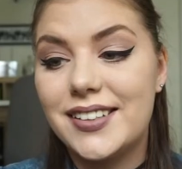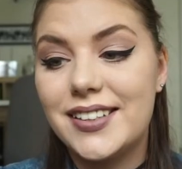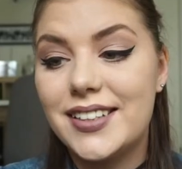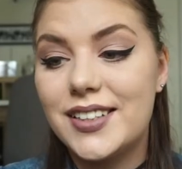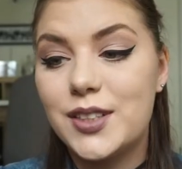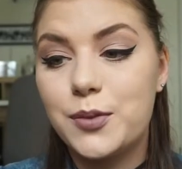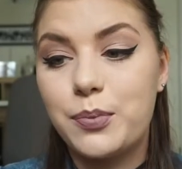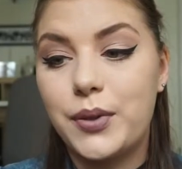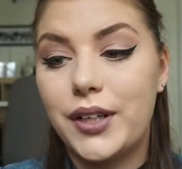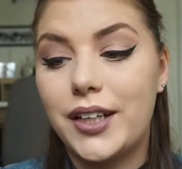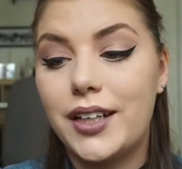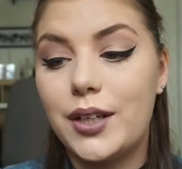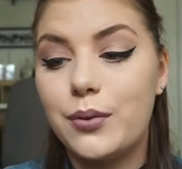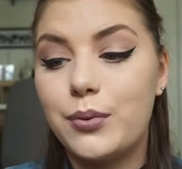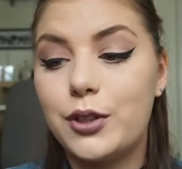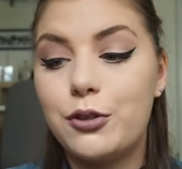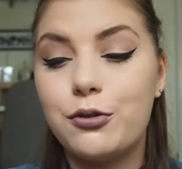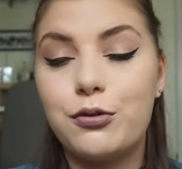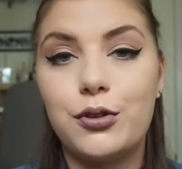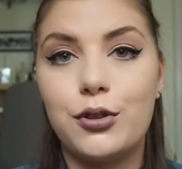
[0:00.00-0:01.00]
this, but I
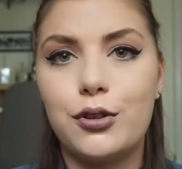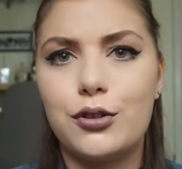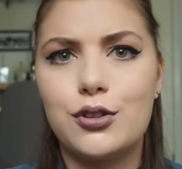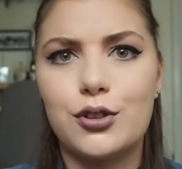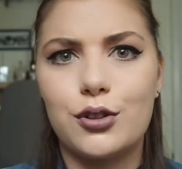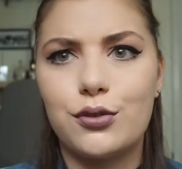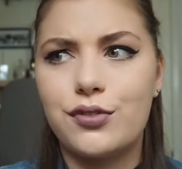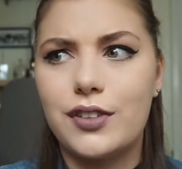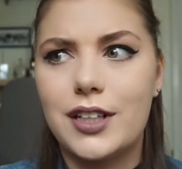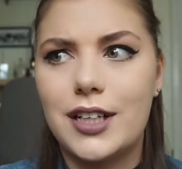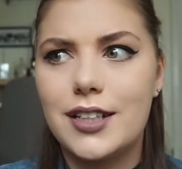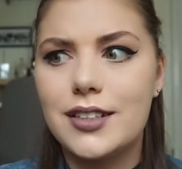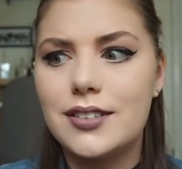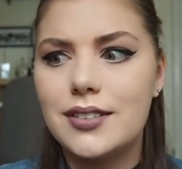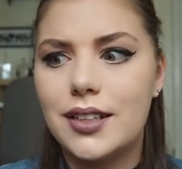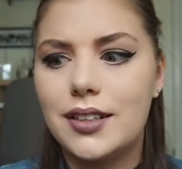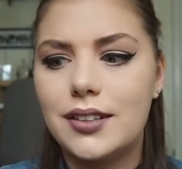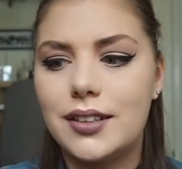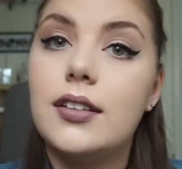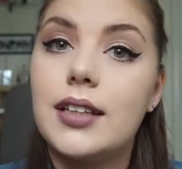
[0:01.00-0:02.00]
went through it so
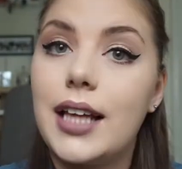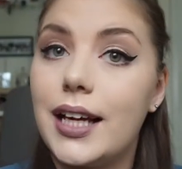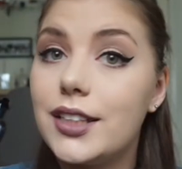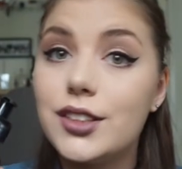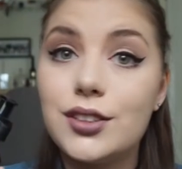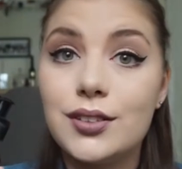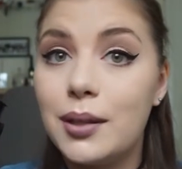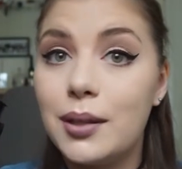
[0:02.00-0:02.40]
fast, and that is